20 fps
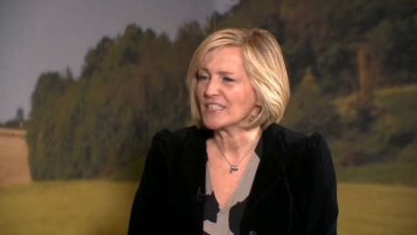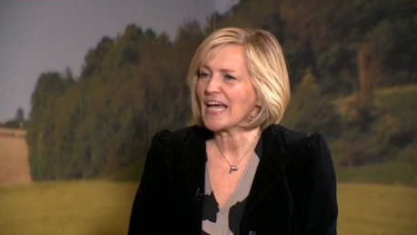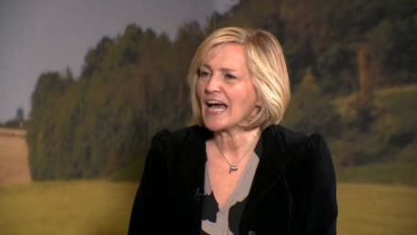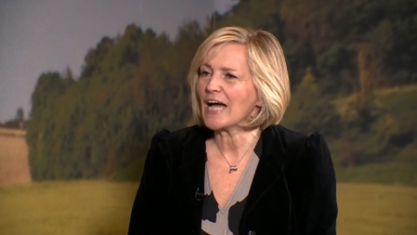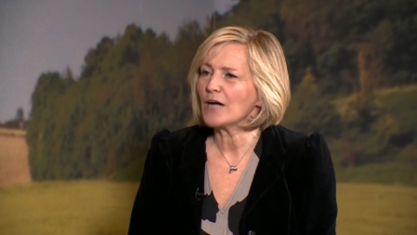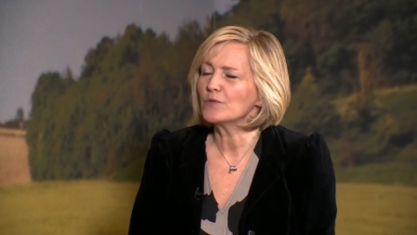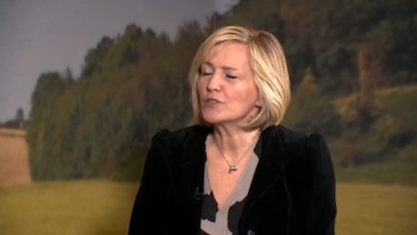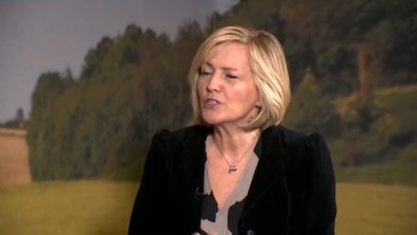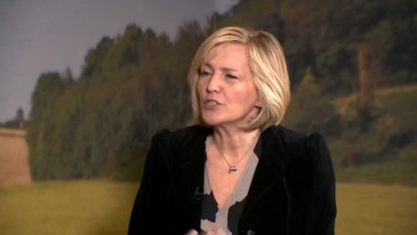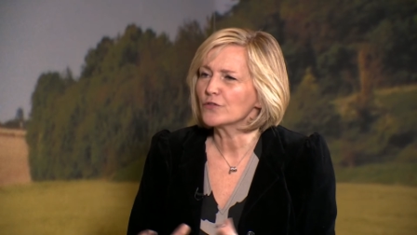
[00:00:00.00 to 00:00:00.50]

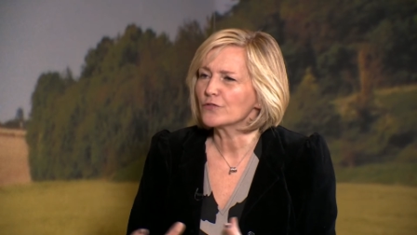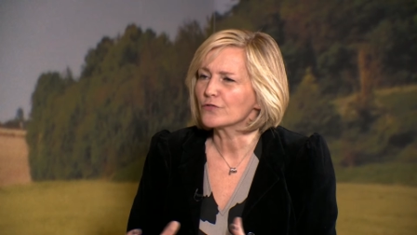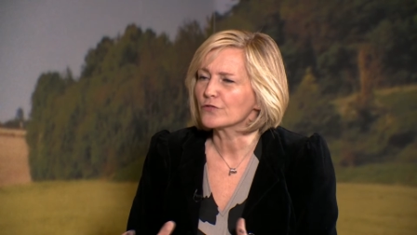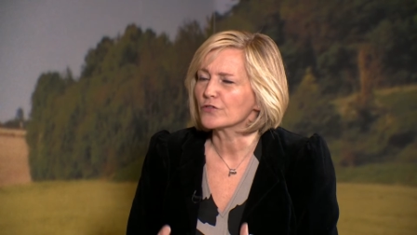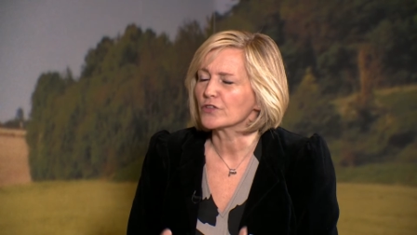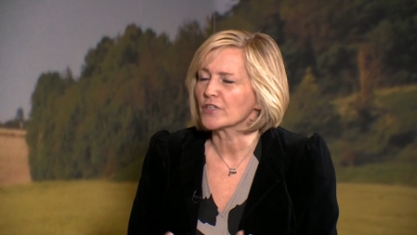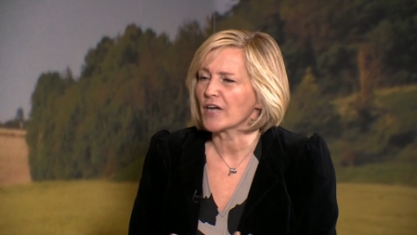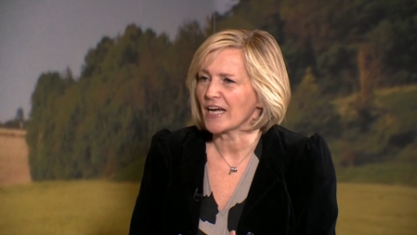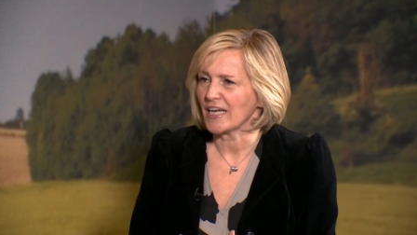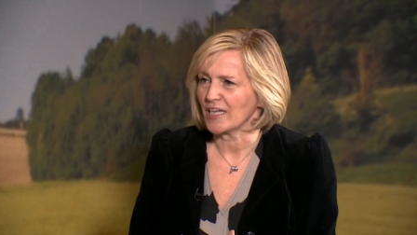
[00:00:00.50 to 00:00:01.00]
How would you
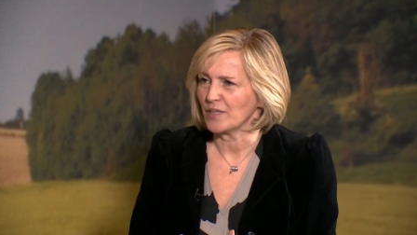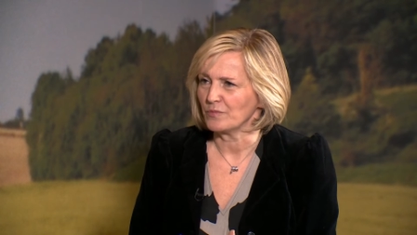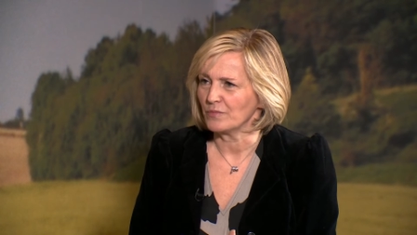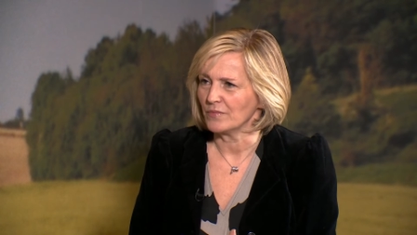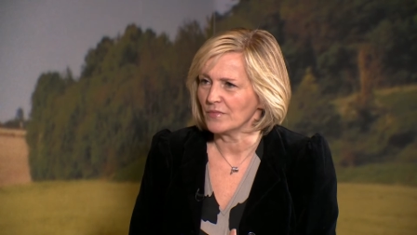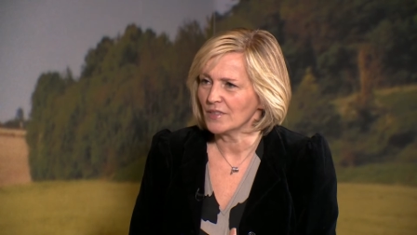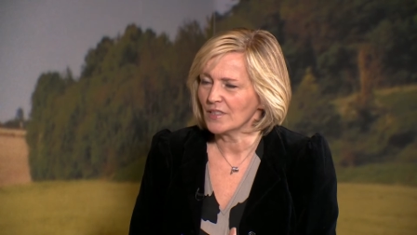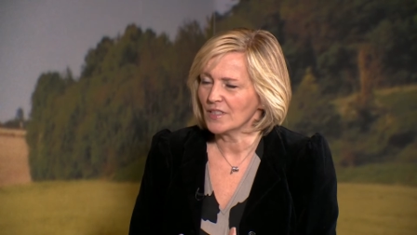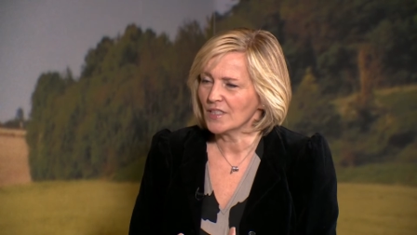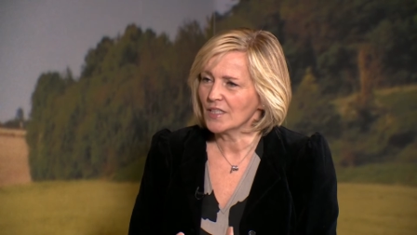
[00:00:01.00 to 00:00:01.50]

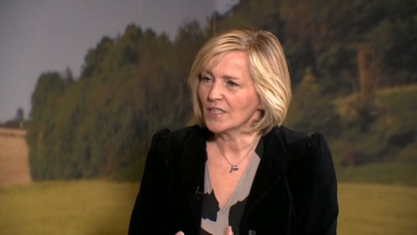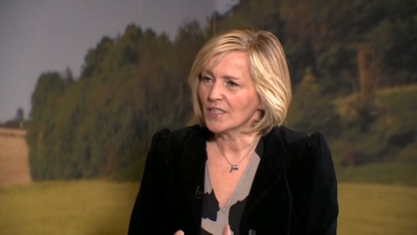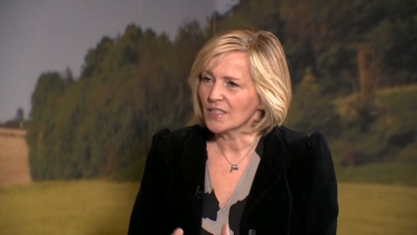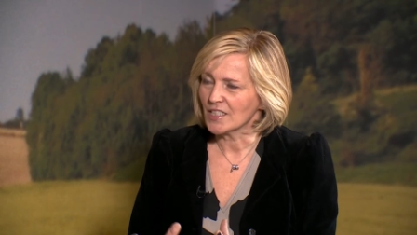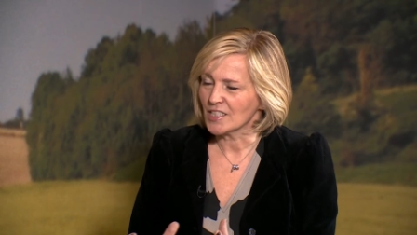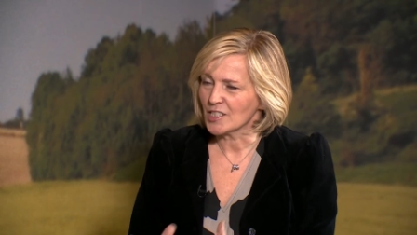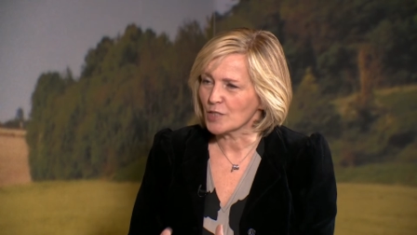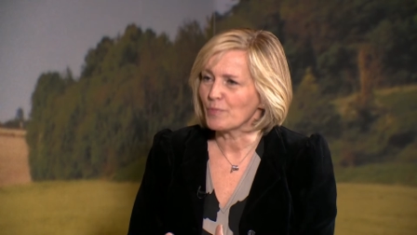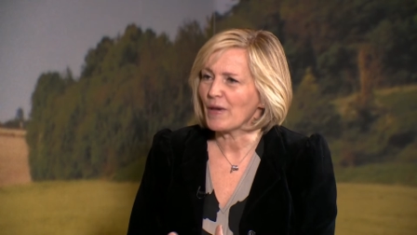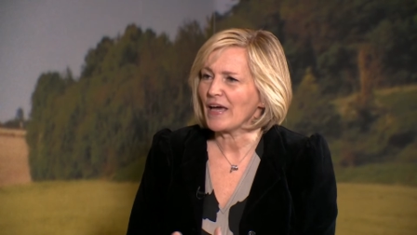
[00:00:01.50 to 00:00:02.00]
frame
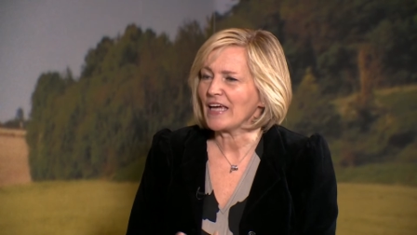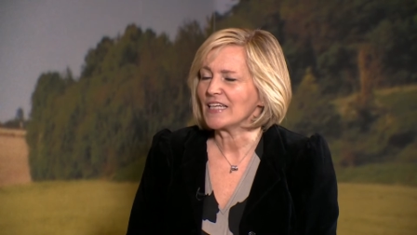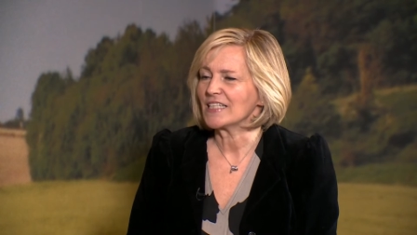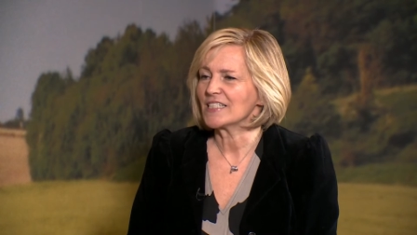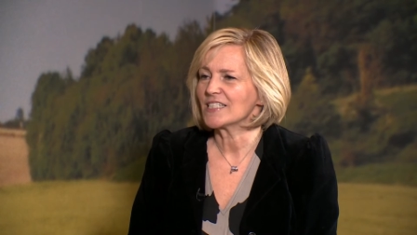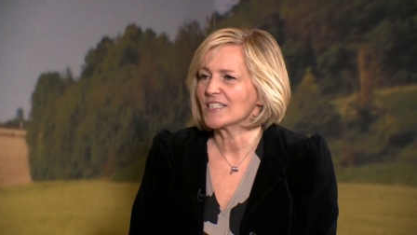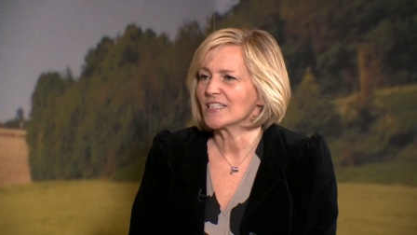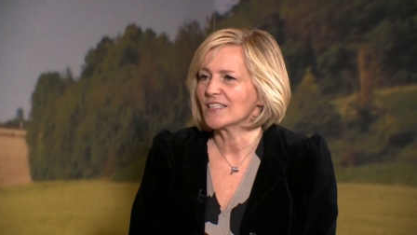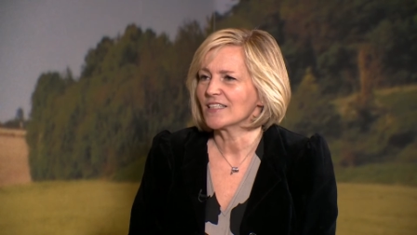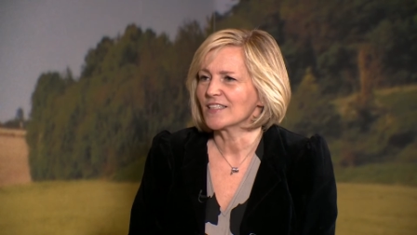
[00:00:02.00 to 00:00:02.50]
the
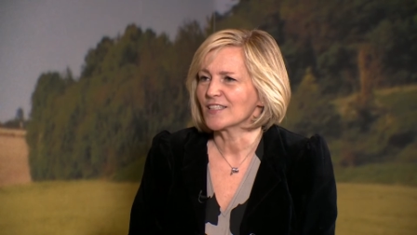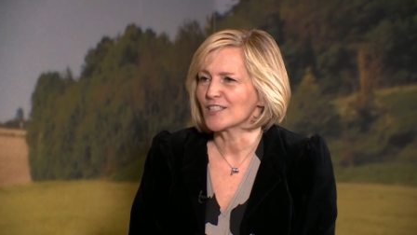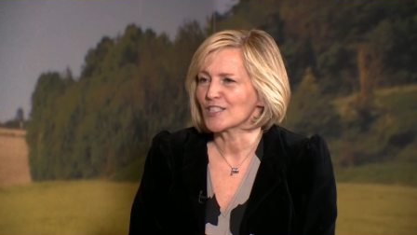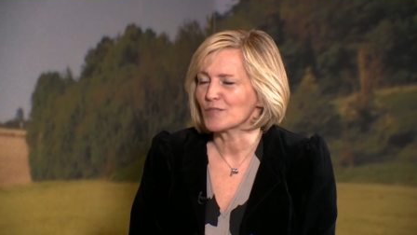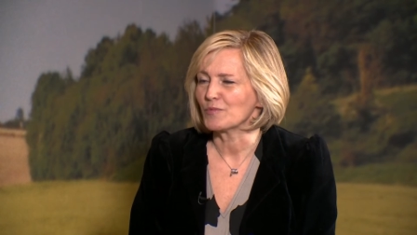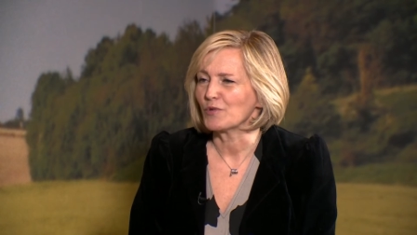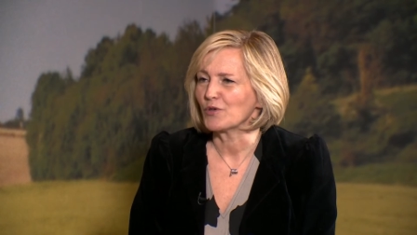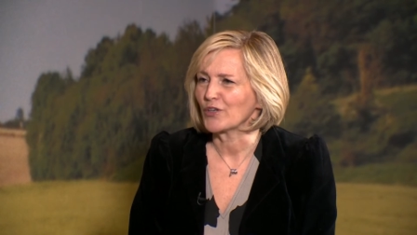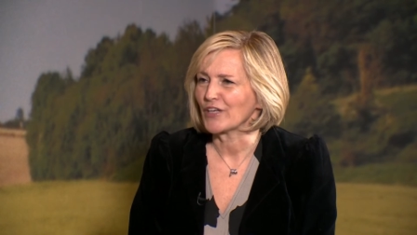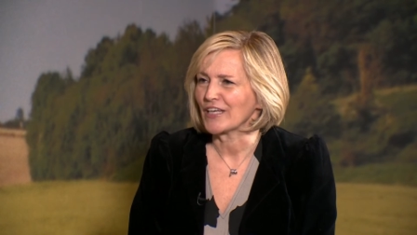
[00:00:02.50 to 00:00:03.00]
debate
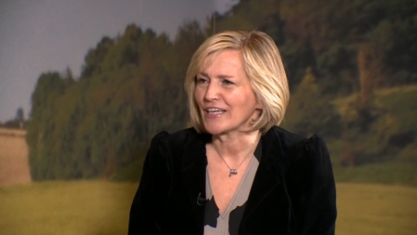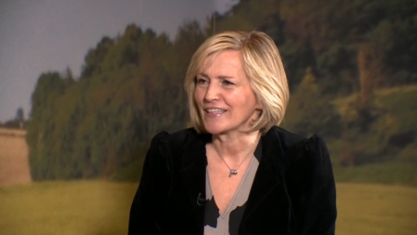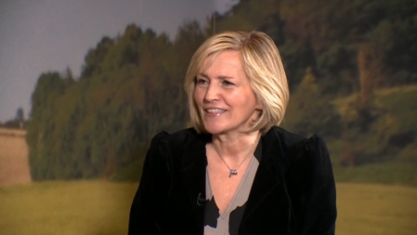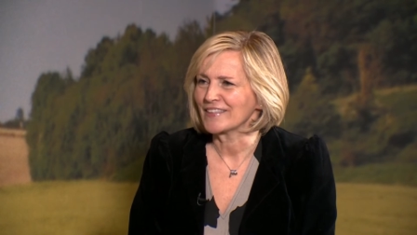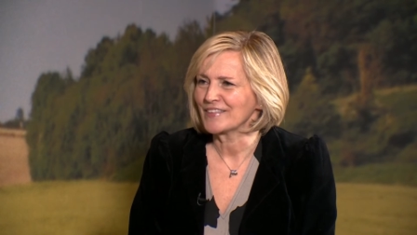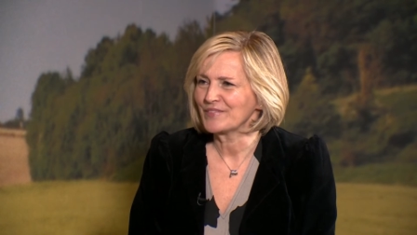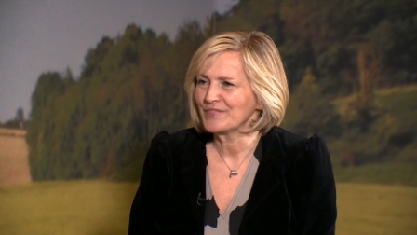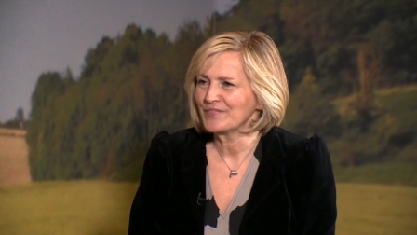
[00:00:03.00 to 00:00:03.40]
this morning?